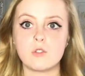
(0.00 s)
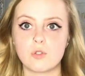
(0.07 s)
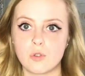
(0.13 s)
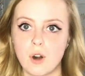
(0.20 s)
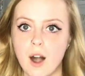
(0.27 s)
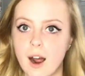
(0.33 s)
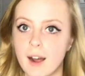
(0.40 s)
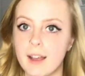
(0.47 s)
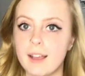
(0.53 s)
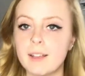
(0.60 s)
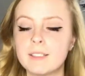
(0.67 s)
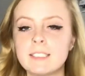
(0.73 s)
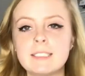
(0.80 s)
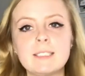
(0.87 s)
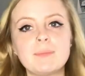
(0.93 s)
dry.
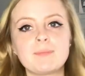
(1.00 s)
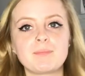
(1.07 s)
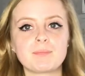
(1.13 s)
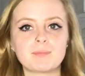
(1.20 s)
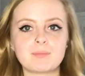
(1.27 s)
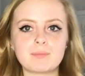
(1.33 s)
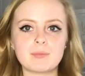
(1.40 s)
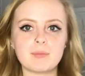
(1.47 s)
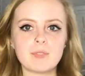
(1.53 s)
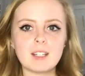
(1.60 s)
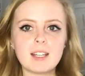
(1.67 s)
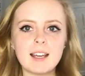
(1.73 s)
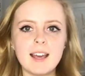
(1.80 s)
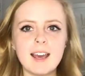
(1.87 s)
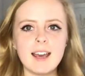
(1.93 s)

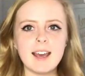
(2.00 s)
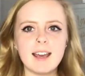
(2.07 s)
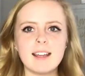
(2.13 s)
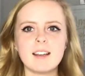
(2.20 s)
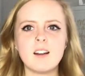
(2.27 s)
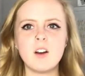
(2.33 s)
And